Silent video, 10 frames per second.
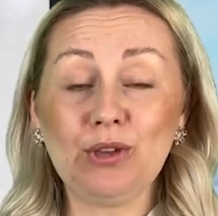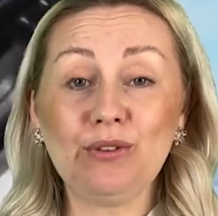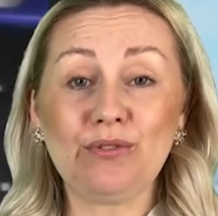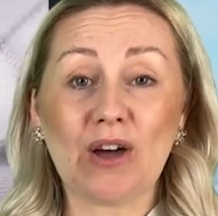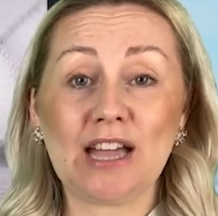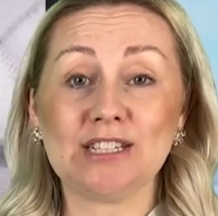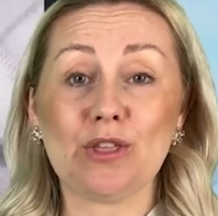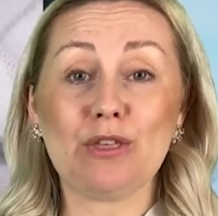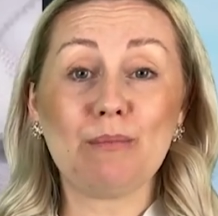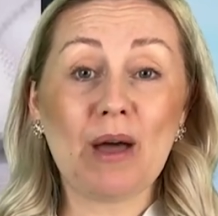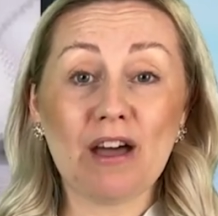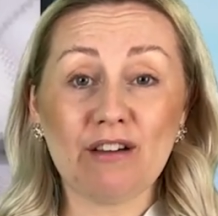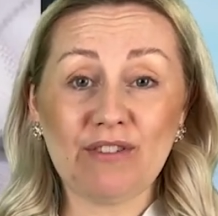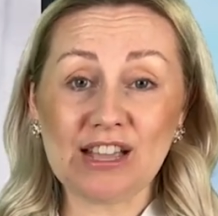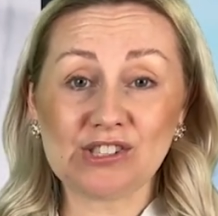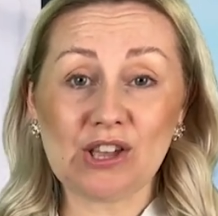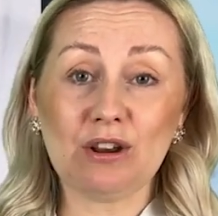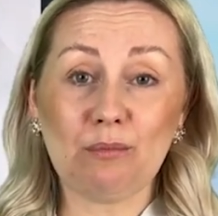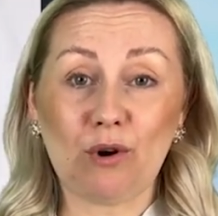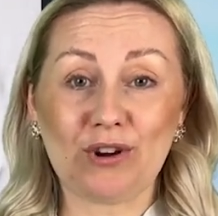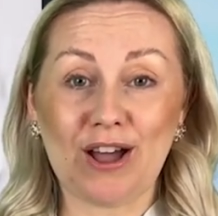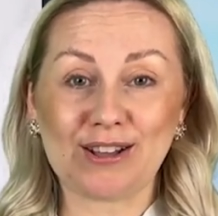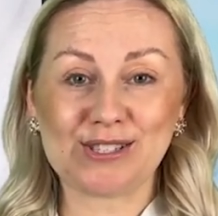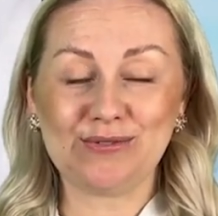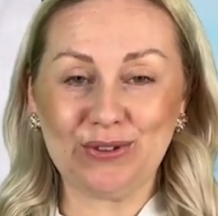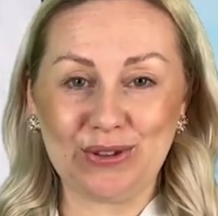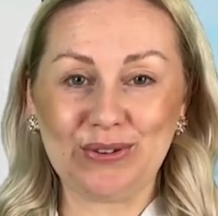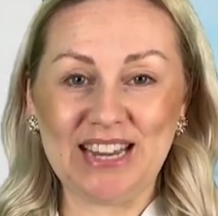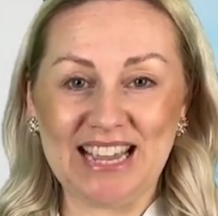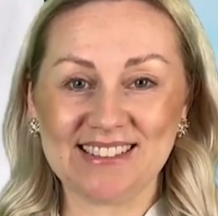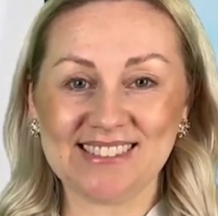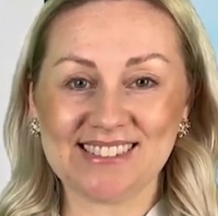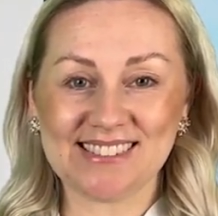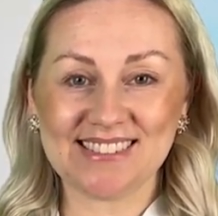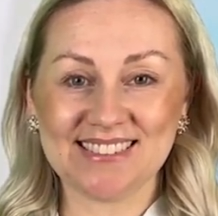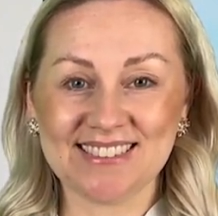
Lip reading: you find the perfect solar products for your needs.